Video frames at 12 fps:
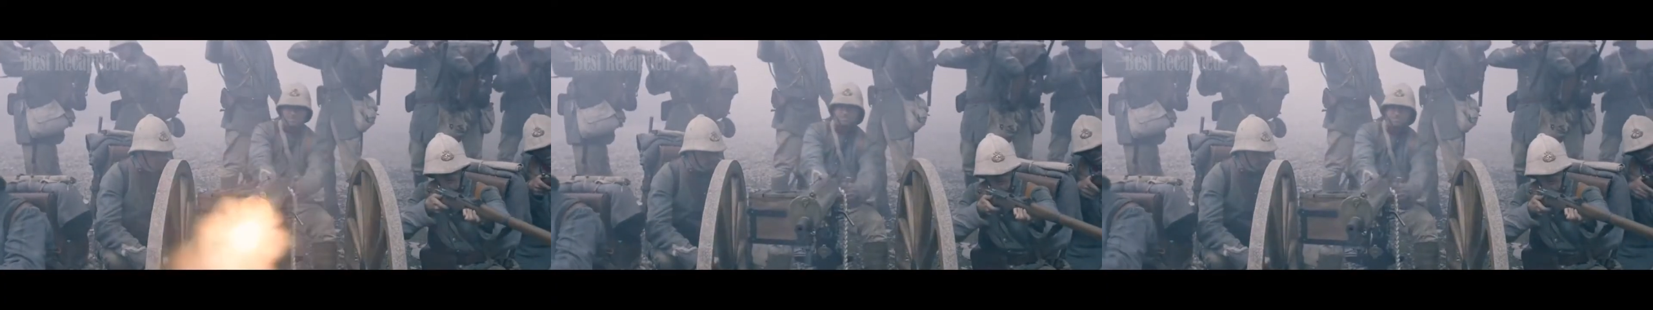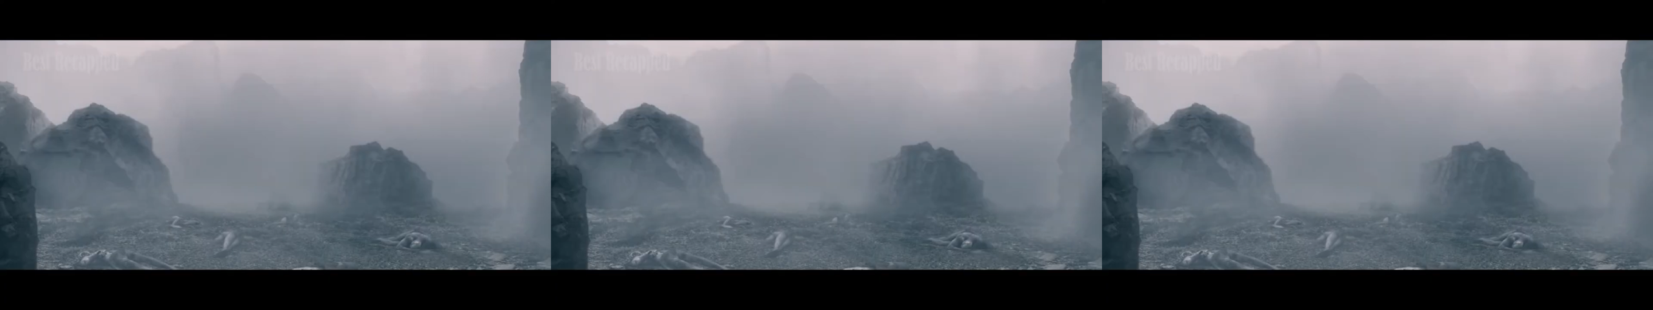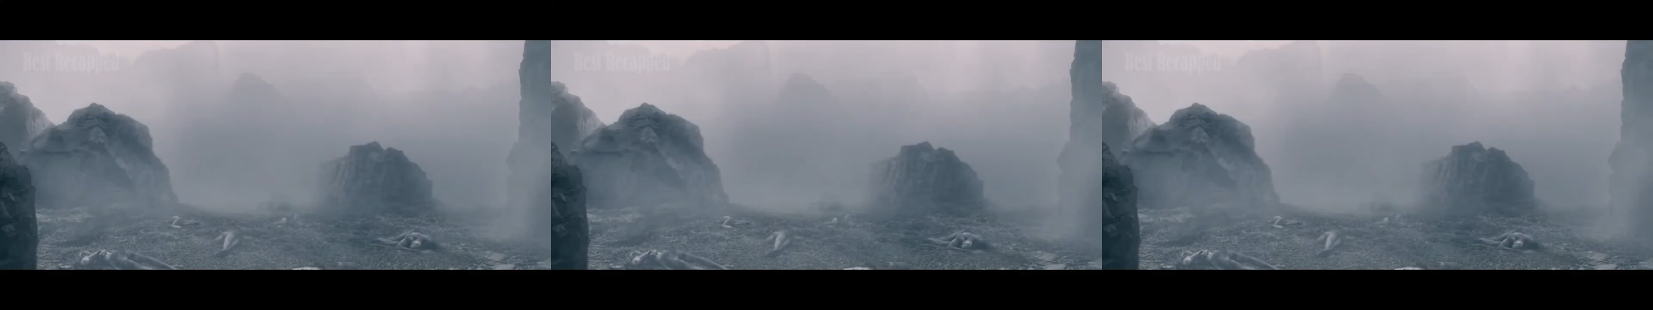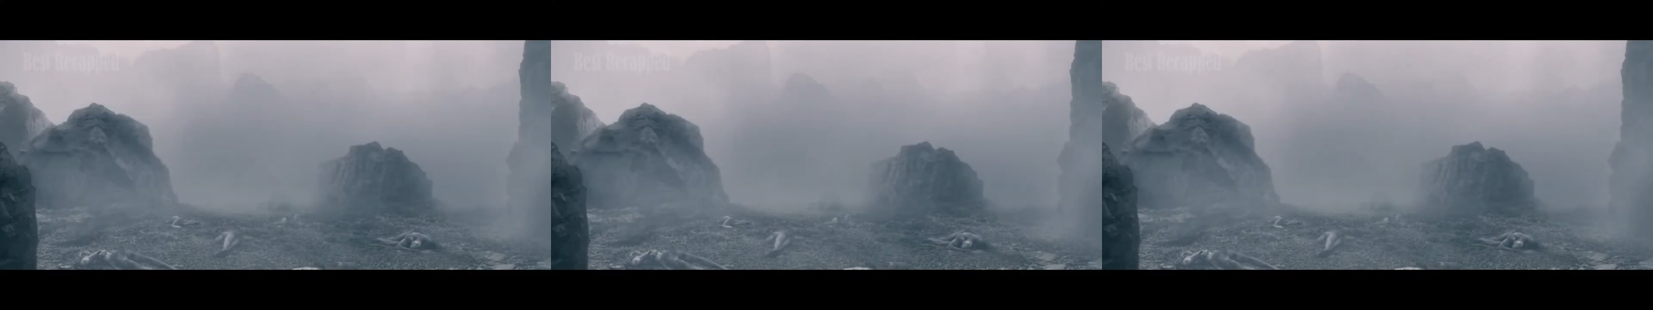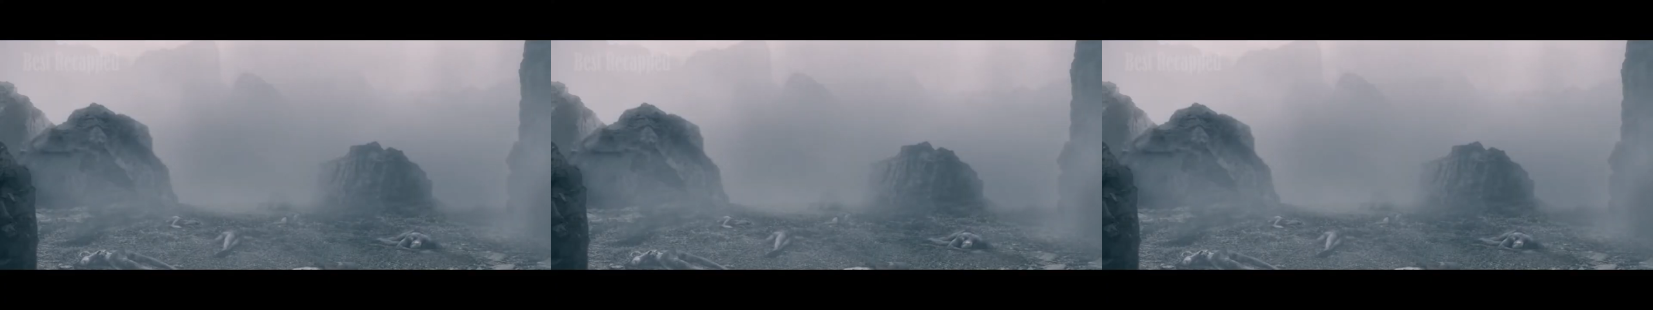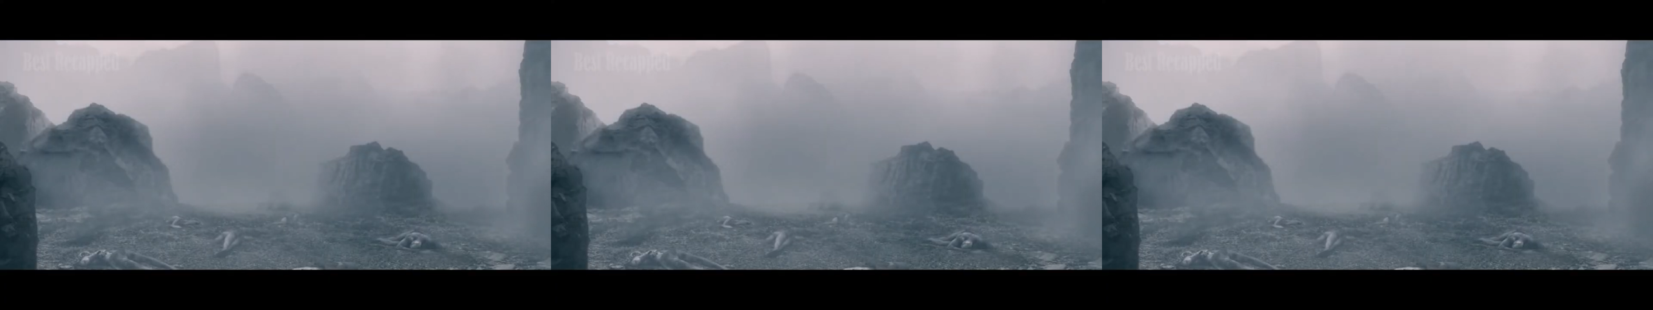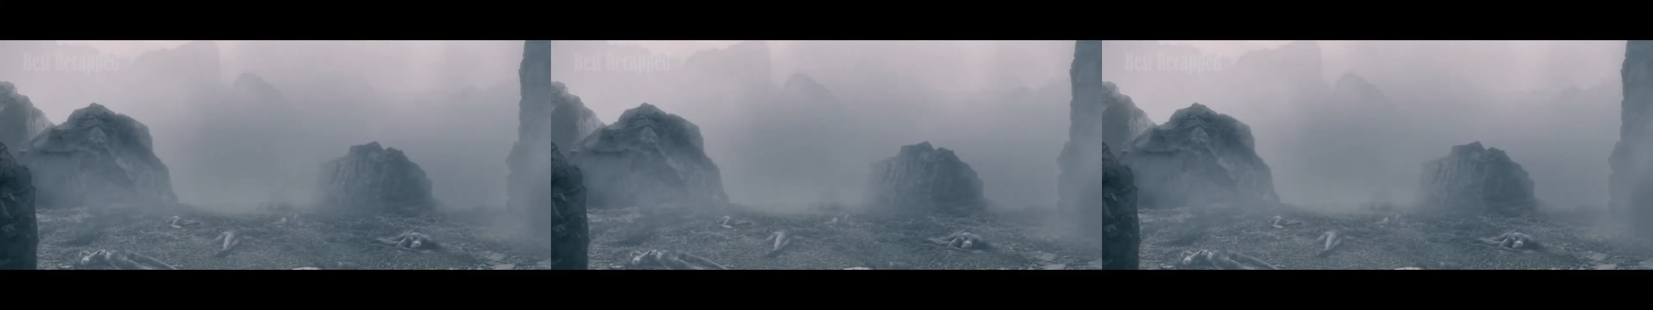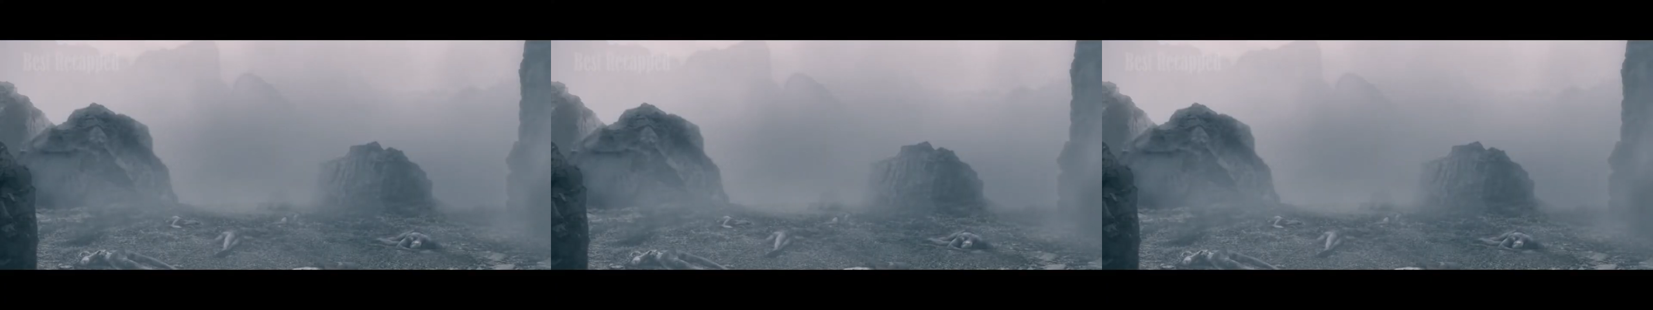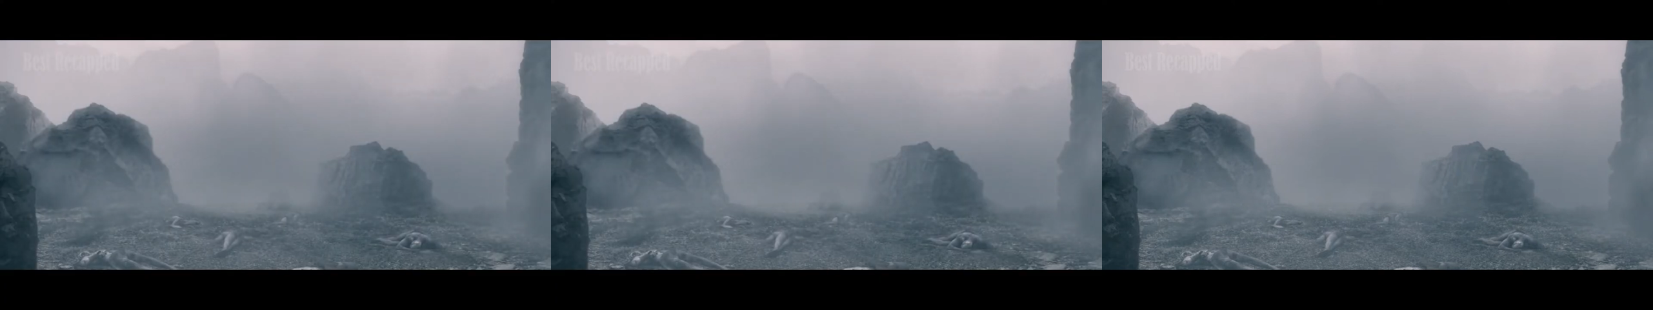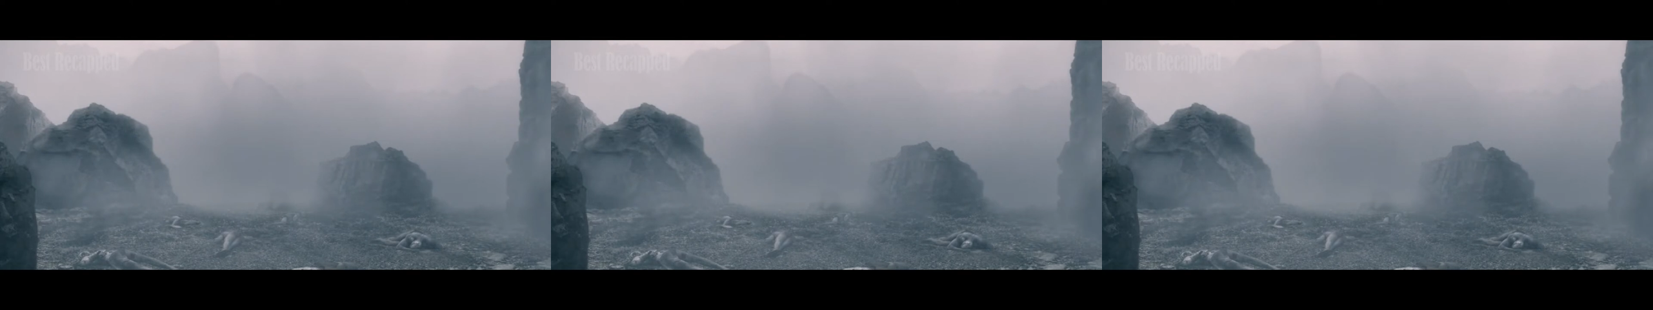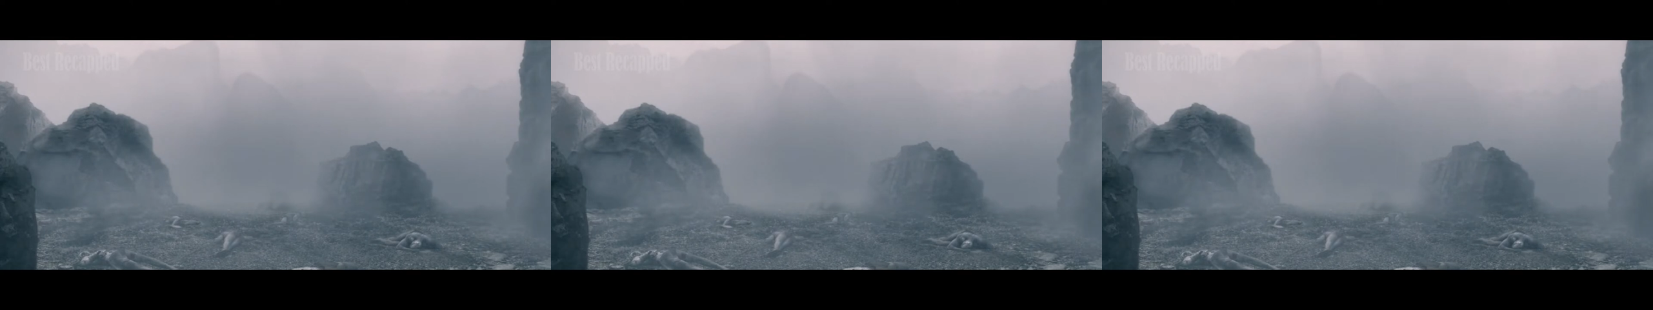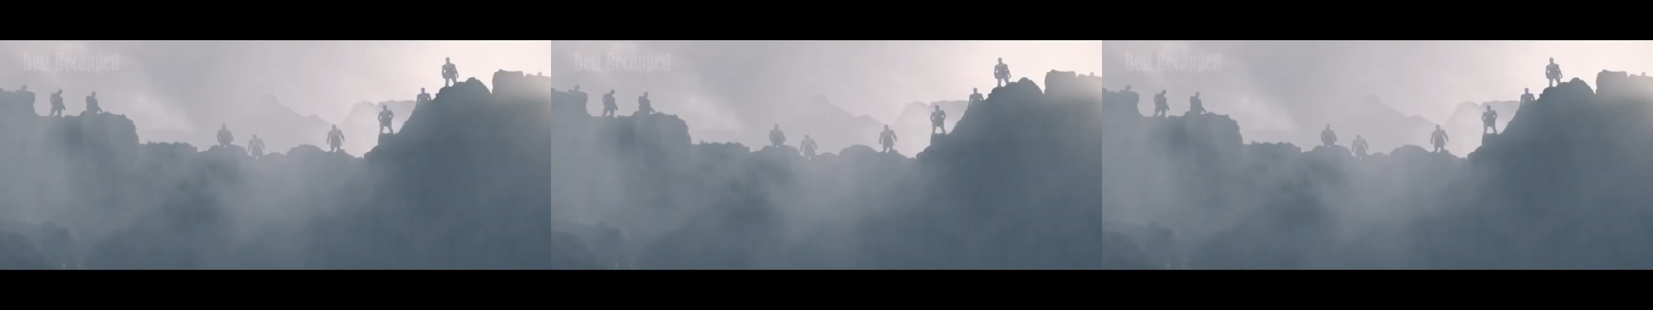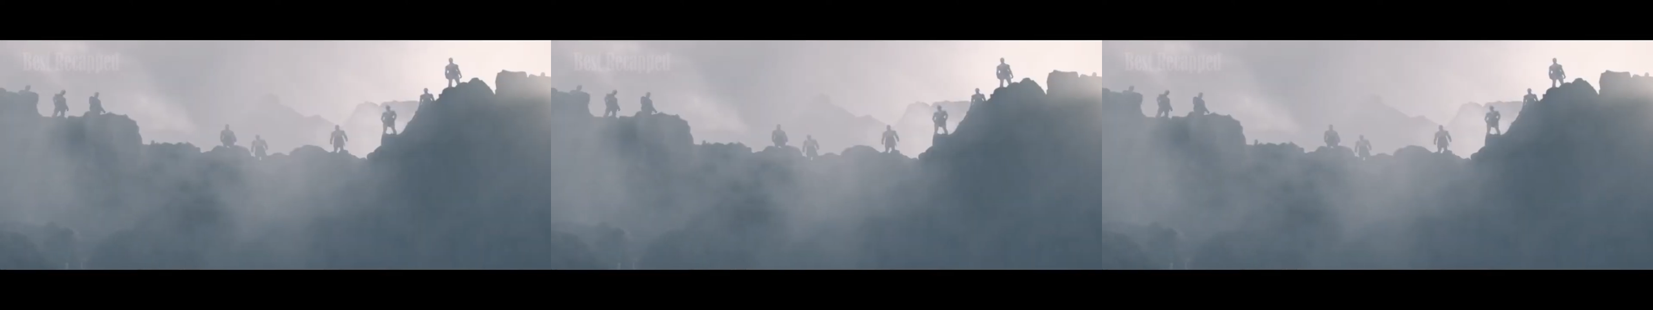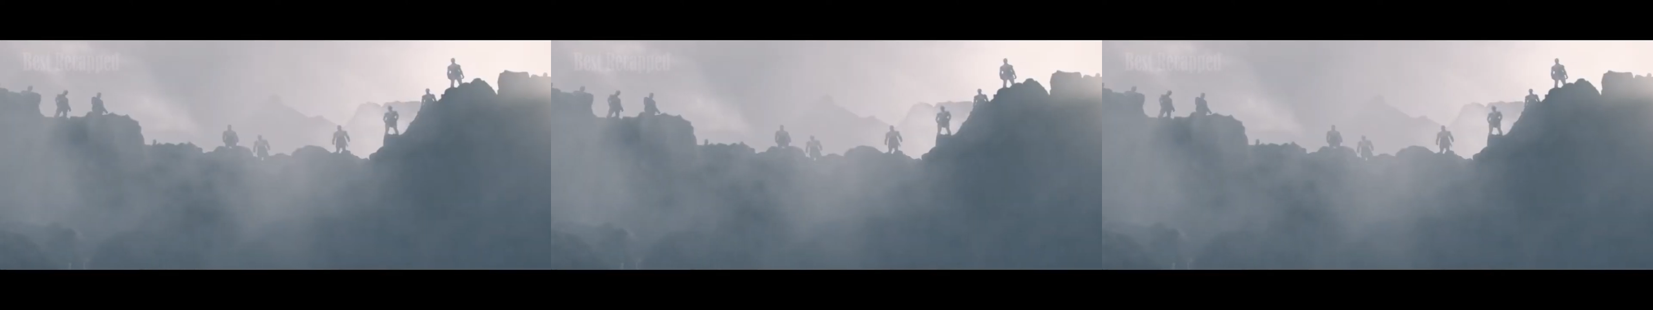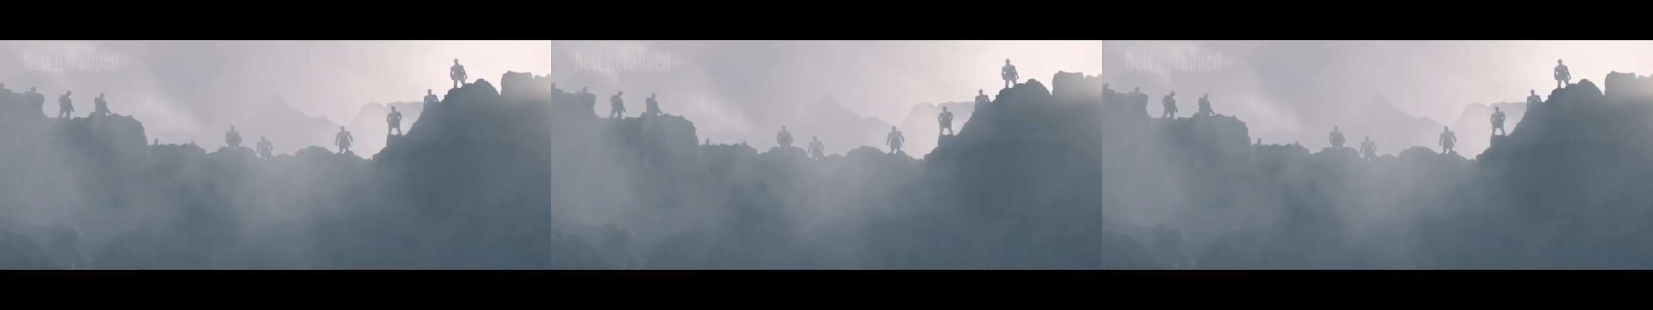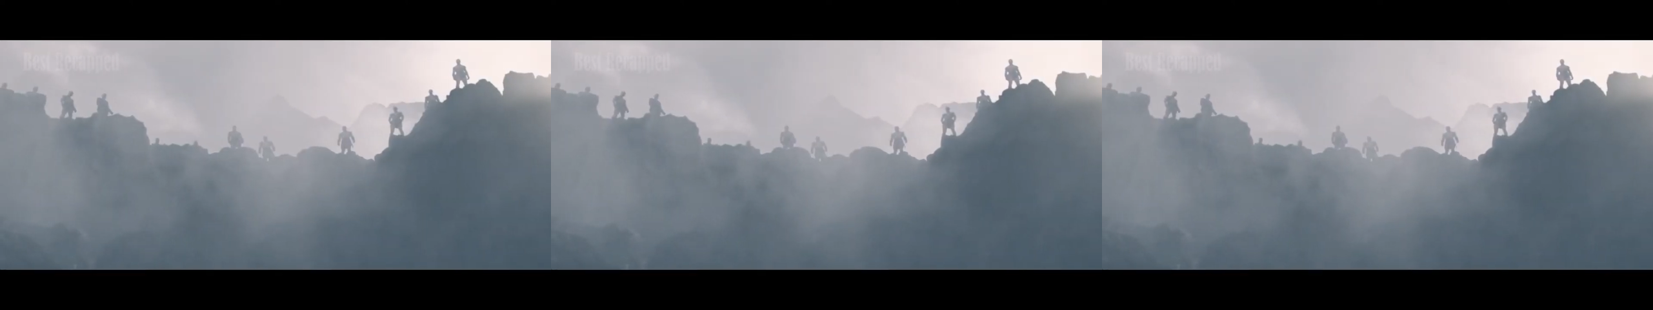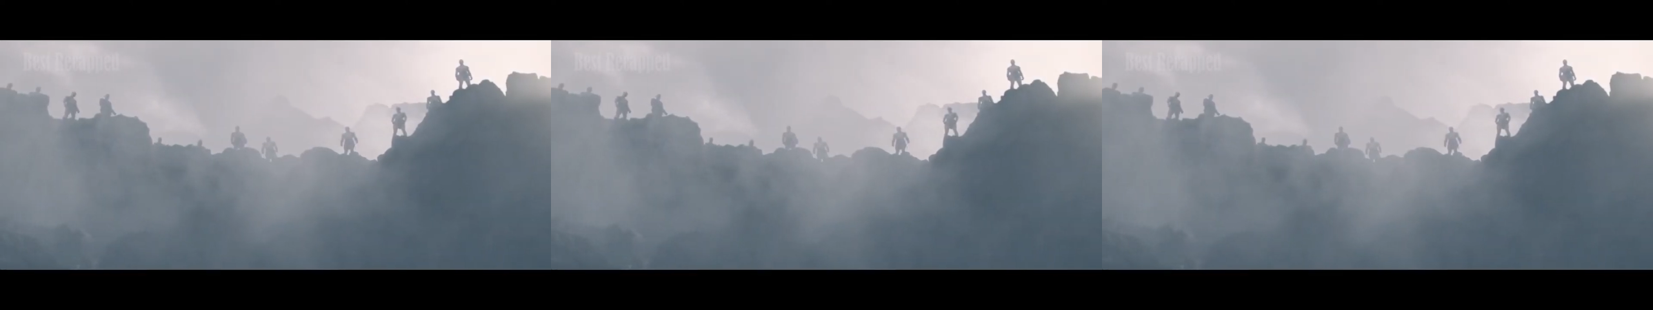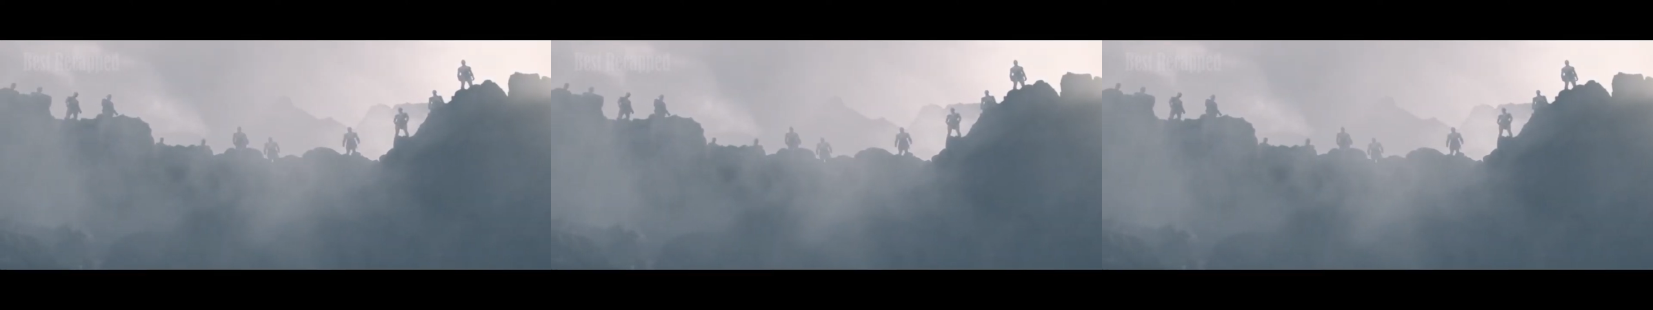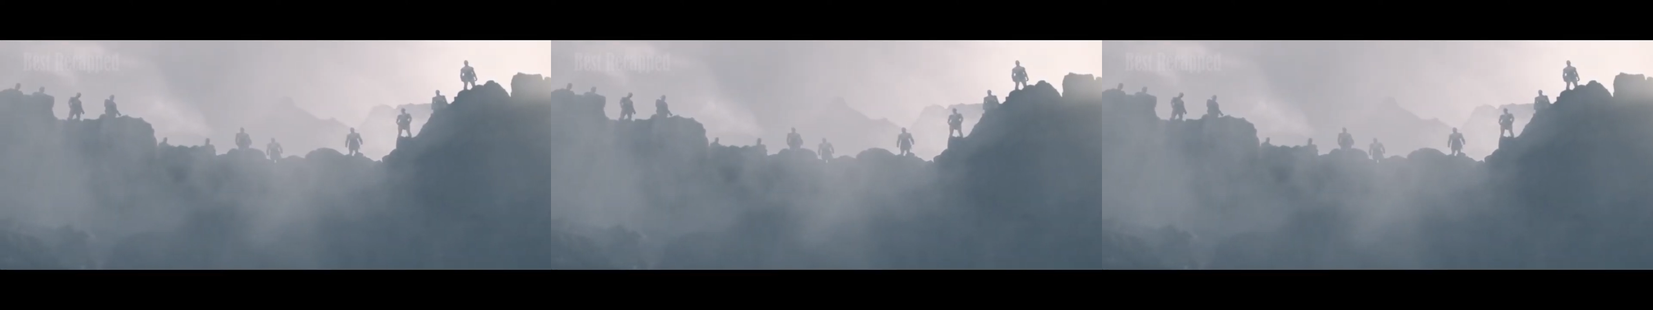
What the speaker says: [unreadable: no face in view]